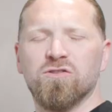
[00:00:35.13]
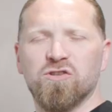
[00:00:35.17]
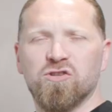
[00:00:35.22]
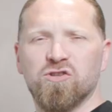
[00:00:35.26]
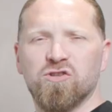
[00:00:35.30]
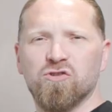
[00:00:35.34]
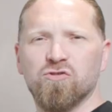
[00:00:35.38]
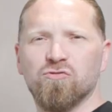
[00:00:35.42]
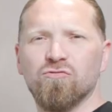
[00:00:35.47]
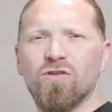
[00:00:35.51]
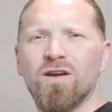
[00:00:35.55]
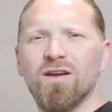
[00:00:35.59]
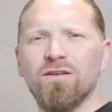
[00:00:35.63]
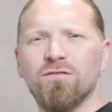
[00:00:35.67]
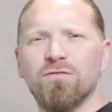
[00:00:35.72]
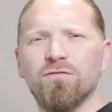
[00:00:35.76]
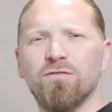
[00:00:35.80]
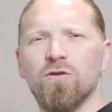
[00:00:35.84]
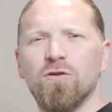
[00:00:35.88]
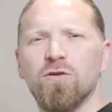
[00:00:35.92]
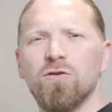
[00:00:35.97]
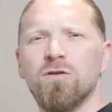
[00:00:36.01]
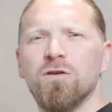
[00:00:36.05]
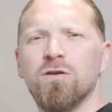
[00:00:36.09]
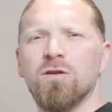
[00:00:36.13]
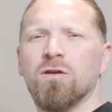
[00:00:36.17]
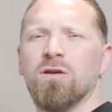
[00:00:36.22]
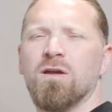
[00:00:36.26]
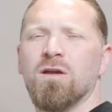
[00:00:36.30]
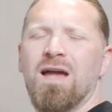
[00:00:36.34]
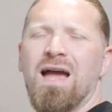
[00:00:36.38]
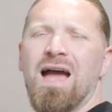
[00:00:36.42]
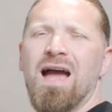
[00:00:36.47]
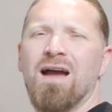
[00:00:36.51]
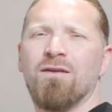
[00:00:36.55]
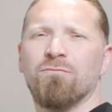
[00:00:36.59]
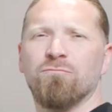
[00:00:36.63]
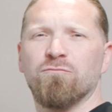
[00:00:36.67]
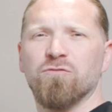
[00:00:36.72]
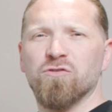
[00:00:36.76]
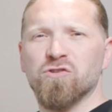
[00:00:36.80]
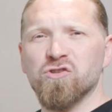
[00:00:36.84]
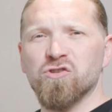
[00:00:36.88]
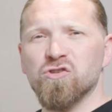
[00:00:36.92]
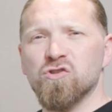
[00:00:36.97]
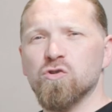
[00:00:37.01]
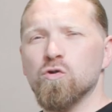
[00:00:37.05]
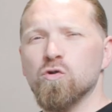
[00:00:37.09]
to strengthen and
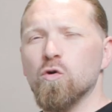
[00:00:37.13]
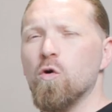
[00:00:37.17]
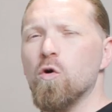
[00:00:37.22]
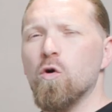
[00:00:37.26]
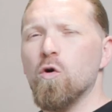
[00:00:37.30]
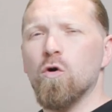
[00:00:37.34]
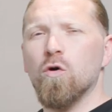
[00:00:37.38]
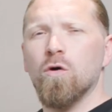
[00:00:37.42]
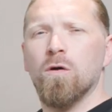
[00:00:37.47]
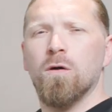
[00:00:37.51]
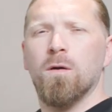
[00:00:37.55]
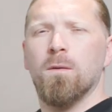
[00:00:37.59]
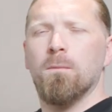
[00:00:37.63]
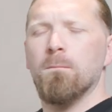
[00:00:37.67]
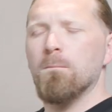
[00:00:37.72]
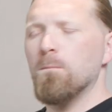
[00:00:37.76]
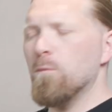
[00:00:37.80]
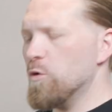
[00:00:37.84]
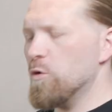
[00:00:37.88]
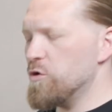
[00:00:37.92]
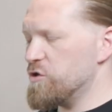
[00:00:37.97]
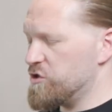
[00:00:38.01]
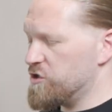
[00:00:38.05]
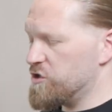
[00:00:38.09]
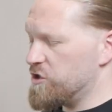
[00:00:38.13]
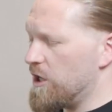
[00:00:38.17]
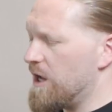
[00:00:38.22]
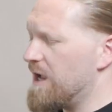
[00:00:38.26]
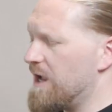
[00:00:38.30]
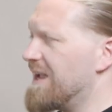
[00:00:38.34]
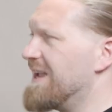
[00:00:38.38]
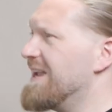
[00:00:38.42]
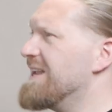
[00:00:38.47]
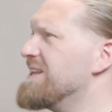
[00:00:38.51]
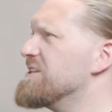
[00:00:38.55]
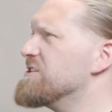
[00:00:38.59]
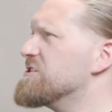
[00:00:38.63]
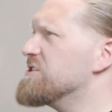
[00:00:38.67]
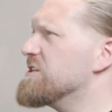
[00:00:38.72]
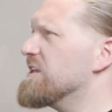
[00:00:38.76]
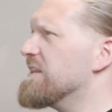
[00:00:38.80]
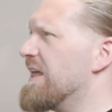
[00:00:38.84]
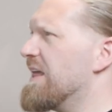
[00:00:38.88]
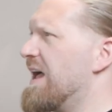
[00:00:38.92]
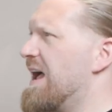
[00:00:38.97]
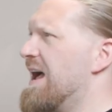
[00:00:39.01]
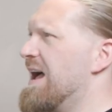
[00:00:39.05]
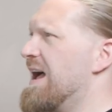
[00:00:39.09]
restore moisture into
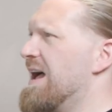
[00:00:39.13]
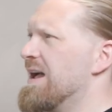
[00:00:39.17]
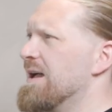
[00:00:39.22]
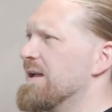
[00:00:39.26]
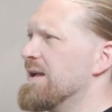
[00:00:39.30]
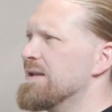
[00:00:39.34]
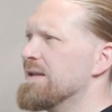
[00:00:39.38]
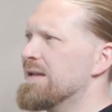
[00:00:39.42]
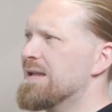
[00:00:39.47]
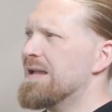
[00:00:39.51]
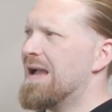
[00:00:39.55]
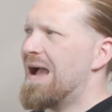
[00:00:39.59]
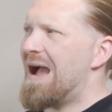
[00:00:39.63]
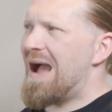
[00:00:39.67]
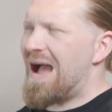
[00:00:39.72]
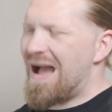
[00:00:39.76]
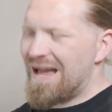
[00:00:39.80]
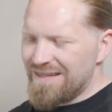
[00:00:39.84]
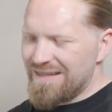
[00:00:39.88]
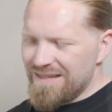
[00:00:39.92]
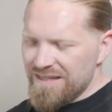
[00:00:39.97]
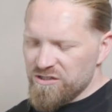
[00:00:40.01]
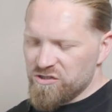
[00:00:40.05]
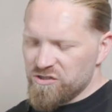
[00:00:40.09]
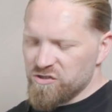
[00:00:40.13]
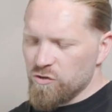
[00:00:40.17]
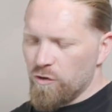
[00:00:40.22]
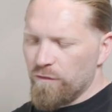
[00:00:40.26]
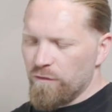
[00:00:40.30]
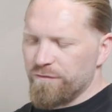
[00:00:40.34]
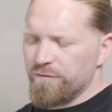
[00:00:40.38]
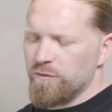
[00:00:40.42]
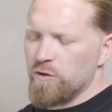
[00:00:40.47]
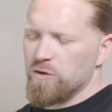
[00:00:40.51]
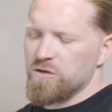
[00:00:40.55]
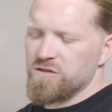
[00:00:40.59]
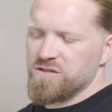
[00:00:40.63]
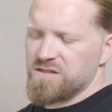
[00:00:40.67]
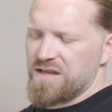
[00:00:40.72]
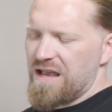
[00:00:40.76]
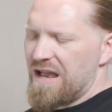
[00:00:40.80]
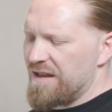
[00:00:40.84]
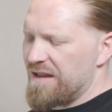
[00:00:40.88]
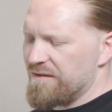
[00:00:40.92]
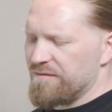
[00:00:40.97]
the hair, adding softness